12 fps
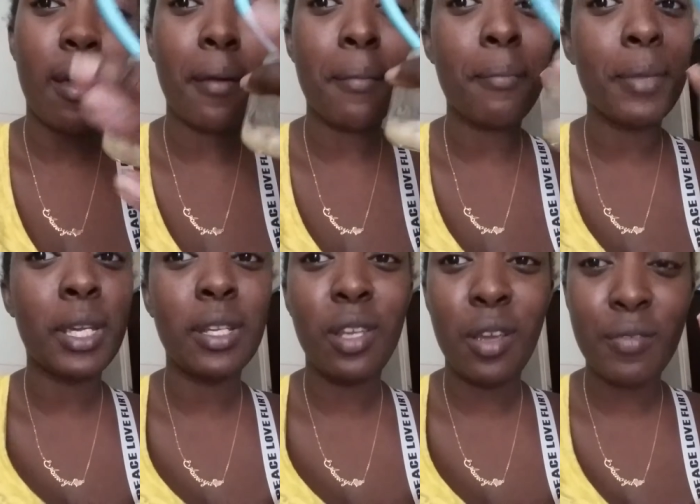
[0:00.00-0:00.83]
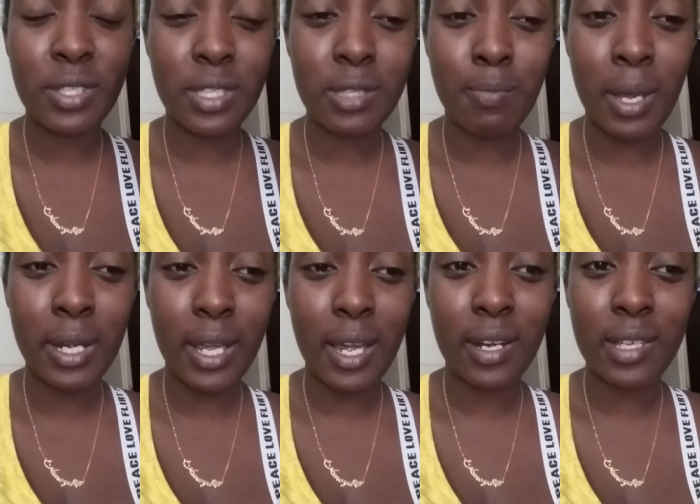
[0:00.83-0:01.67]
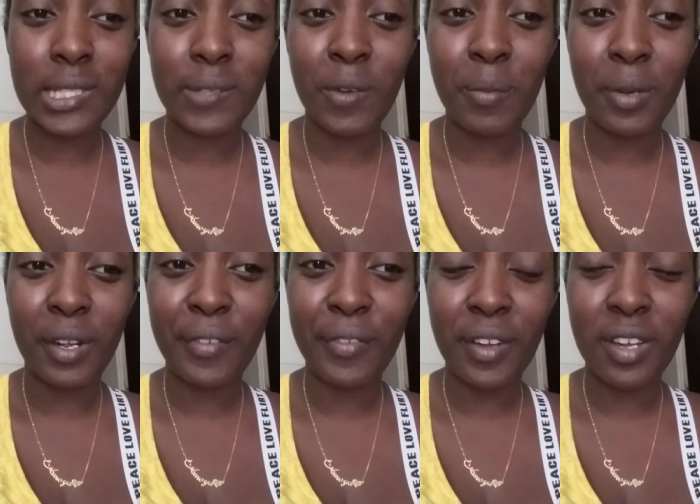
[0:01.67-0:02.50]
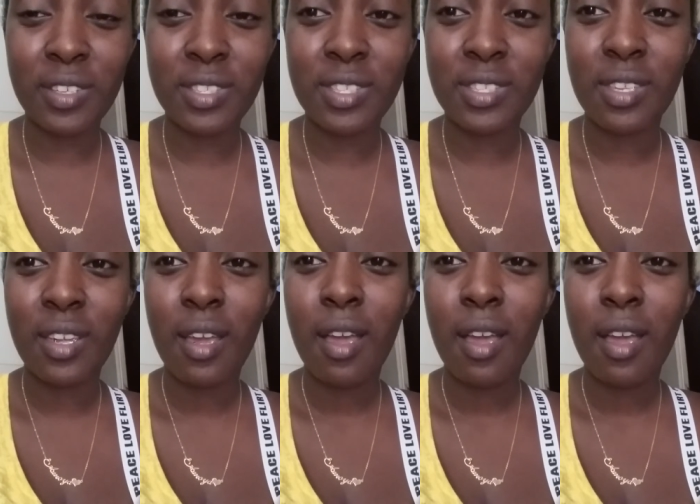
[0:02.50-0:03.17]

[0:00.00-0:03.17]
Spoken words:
loves his bananas for breakfast.